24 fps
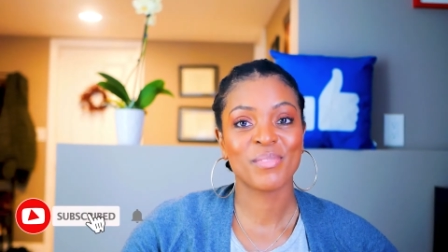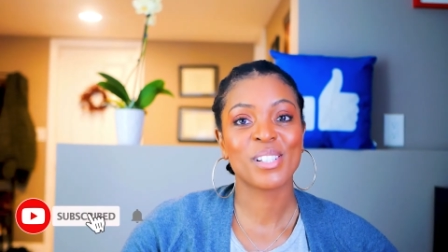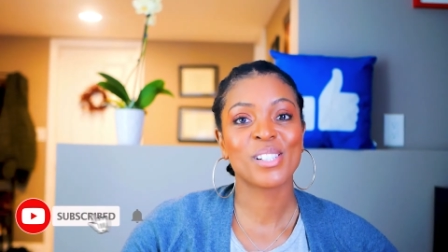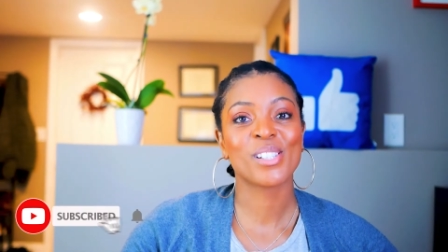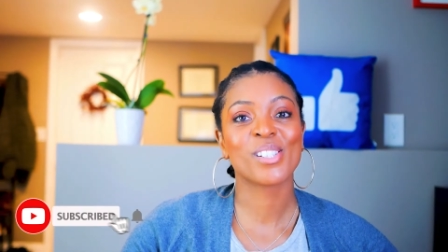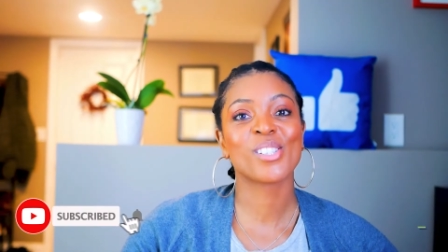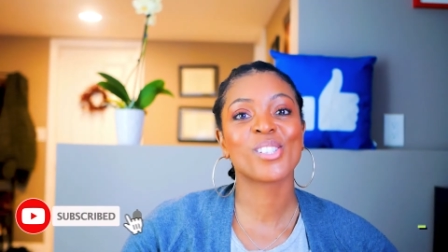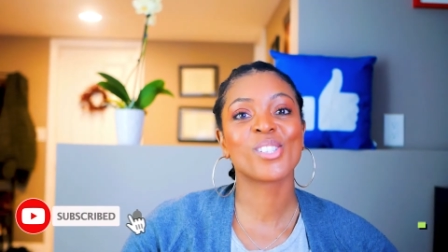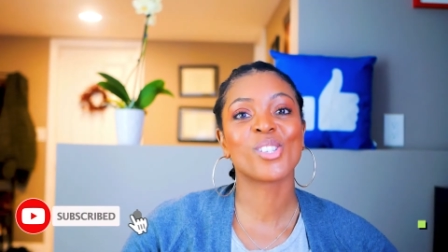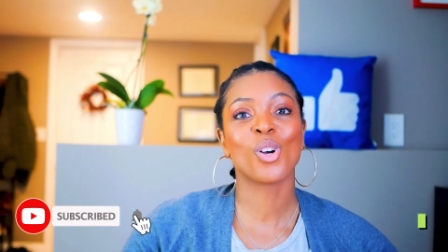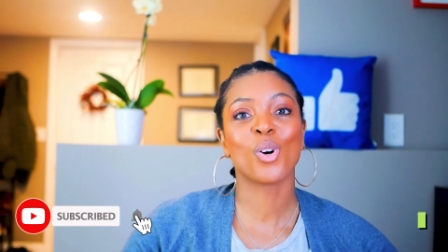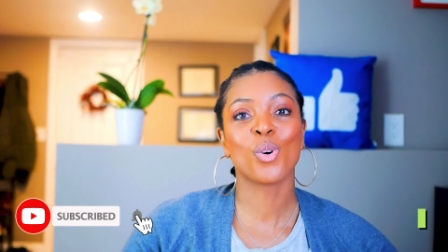
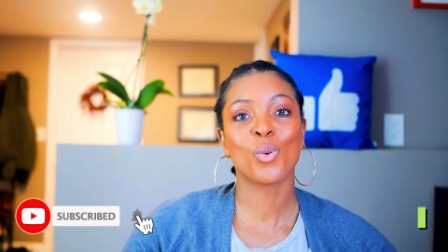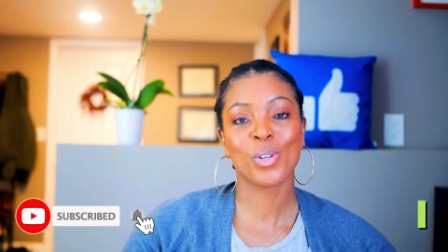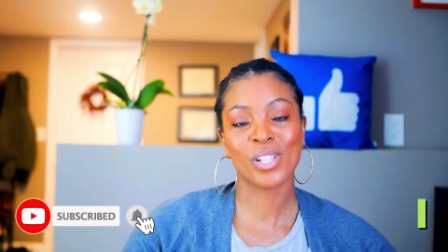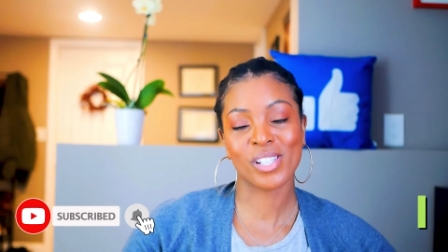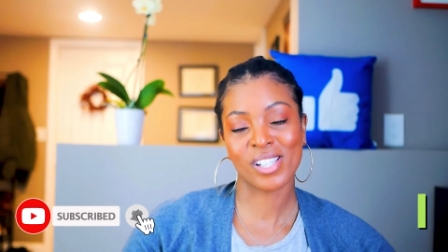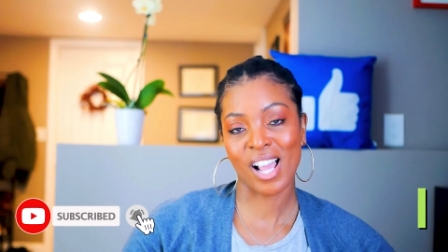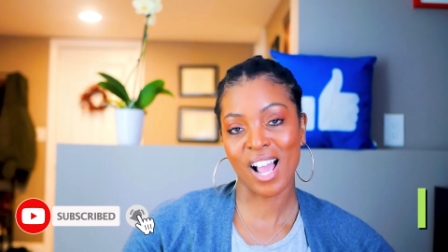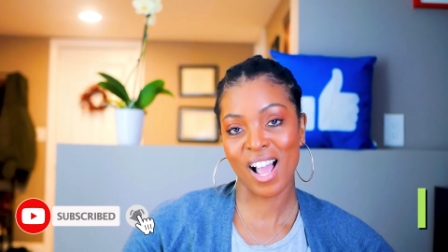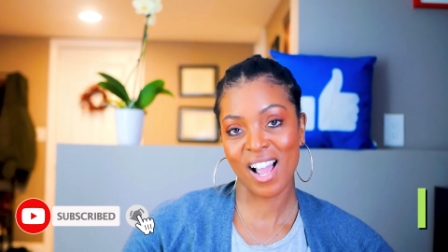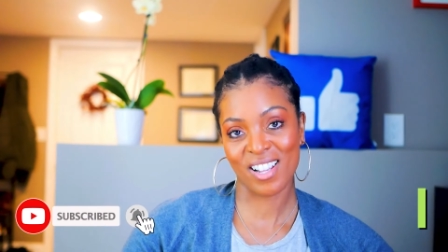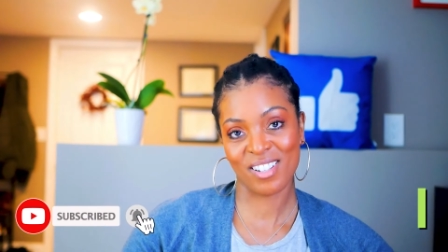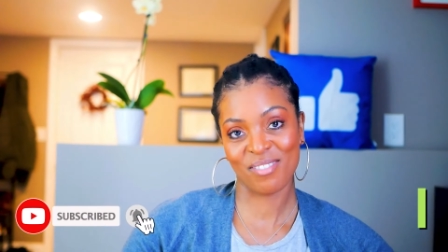So was
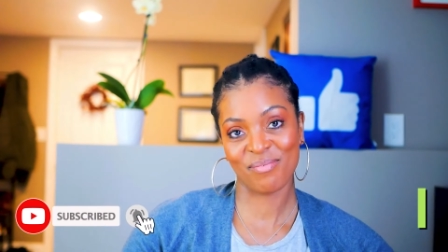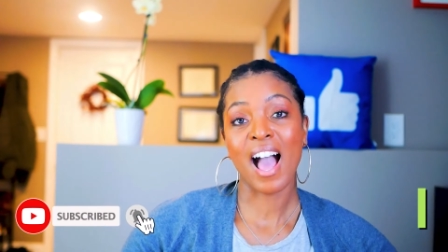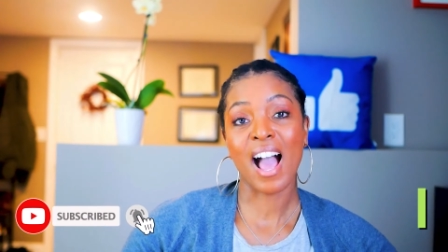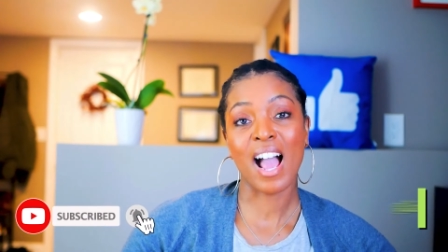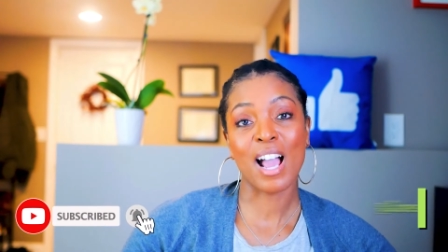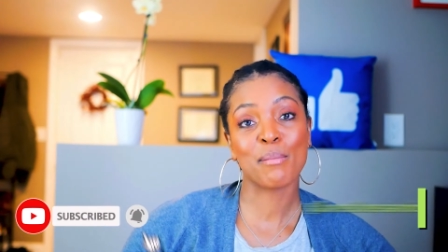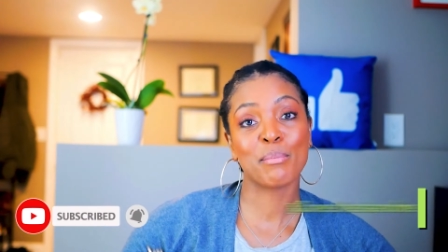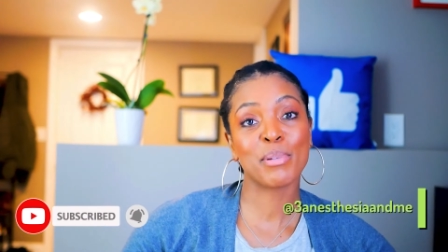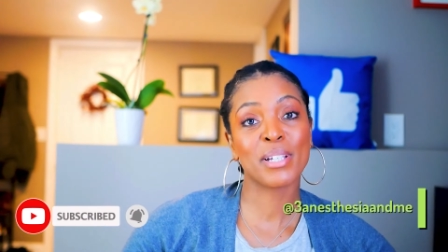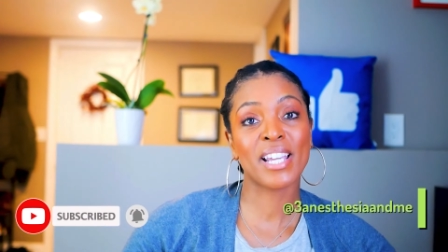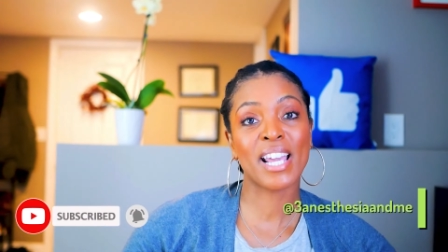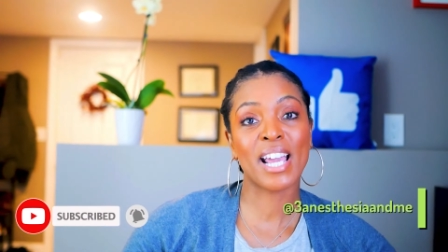I.
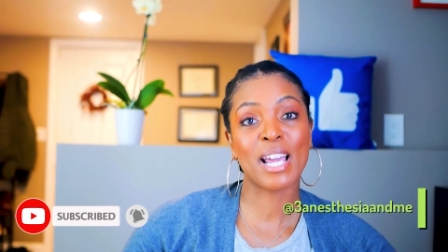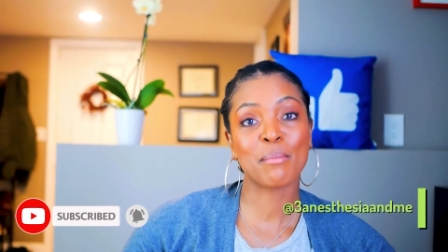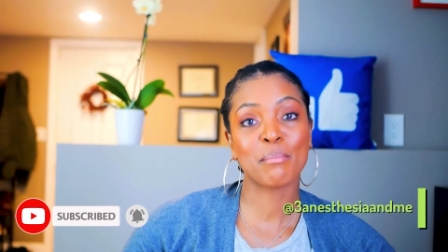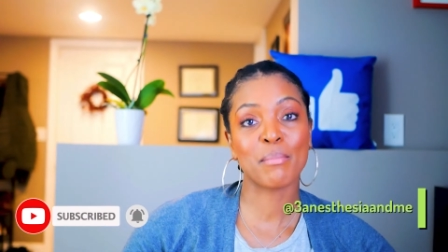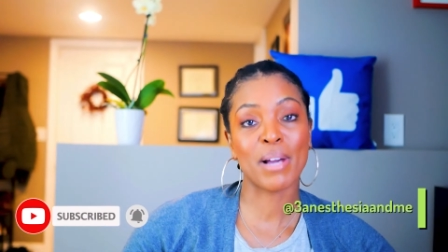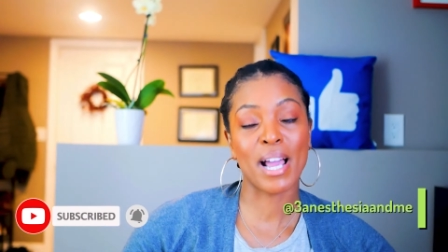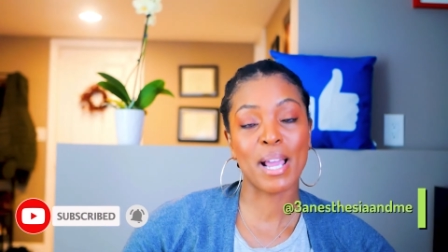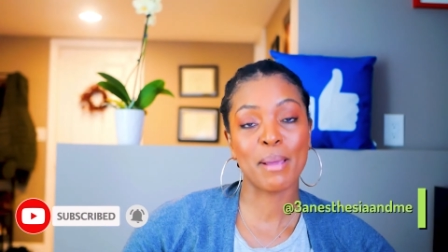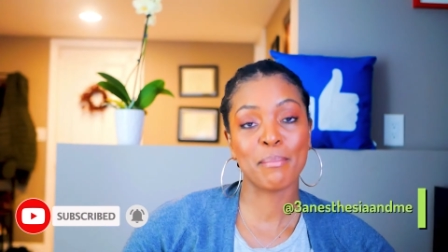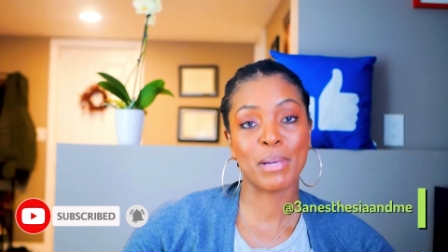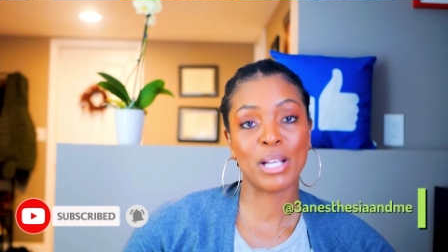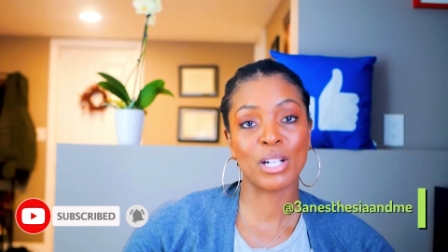I began
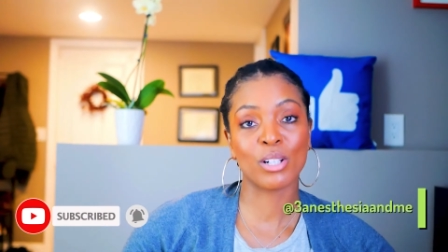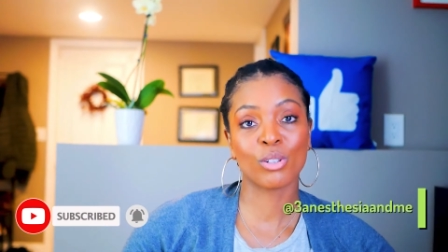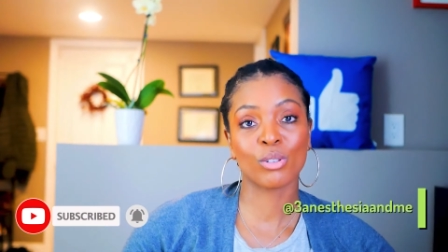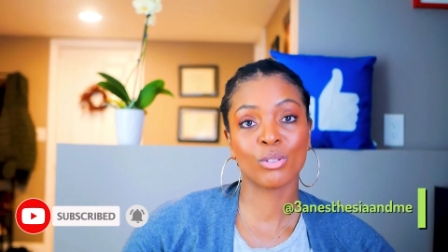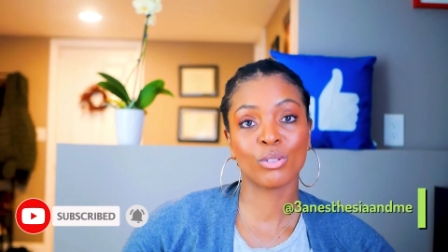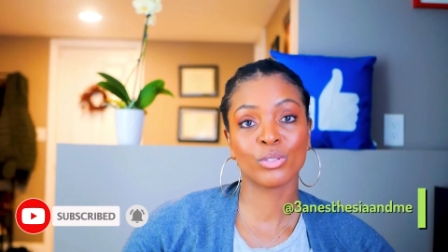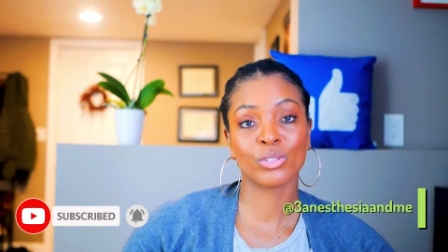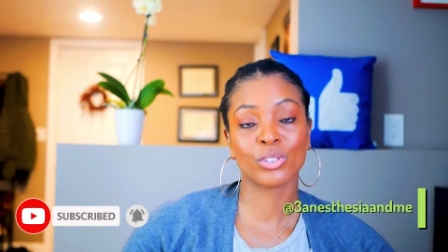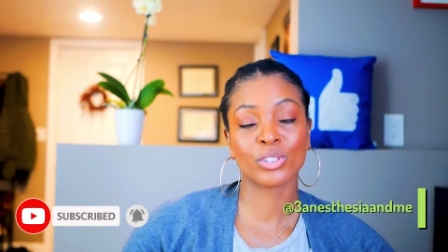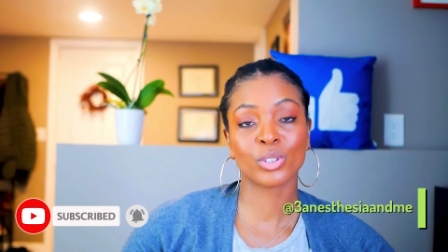my medical